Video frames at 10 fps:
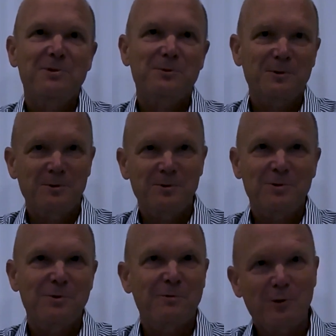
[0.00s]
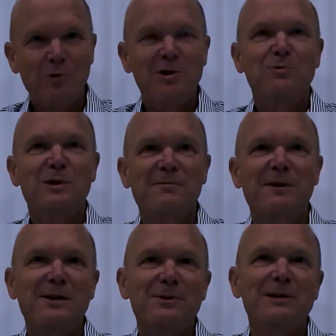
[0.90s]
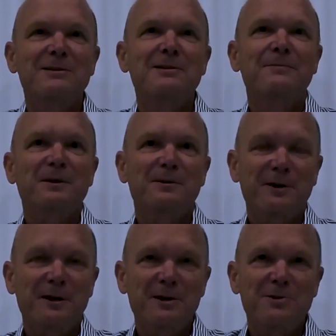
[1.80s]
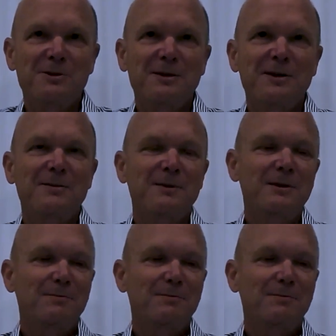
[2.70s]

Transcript: So of course we evaluate the financial side,